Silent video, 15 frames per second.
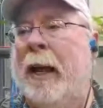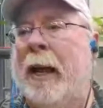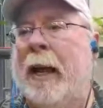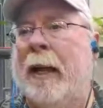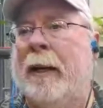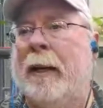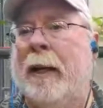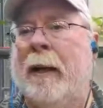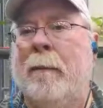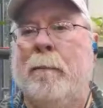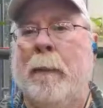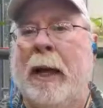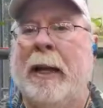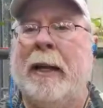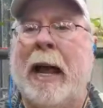And
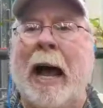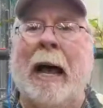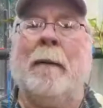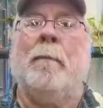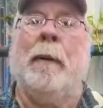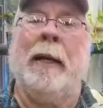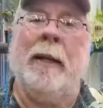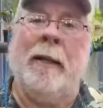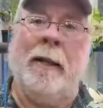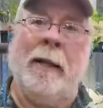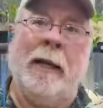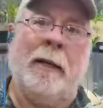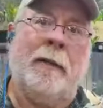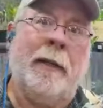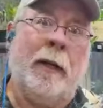it may not be
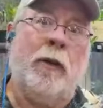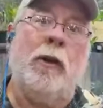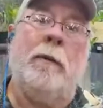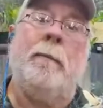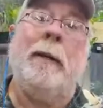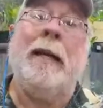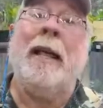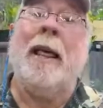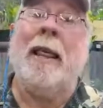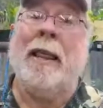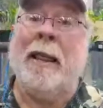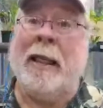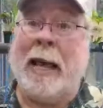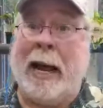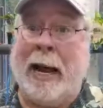this, it could be
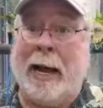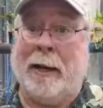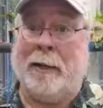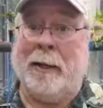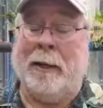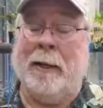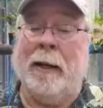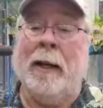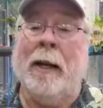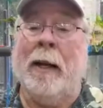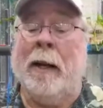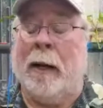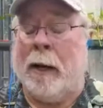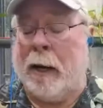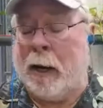that.
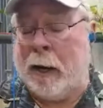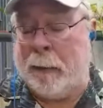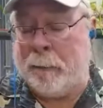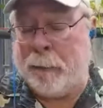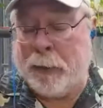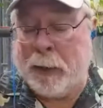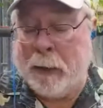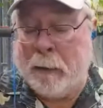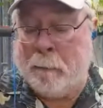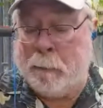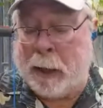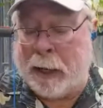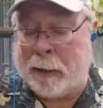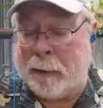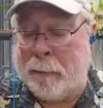Um,
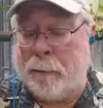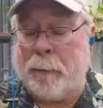but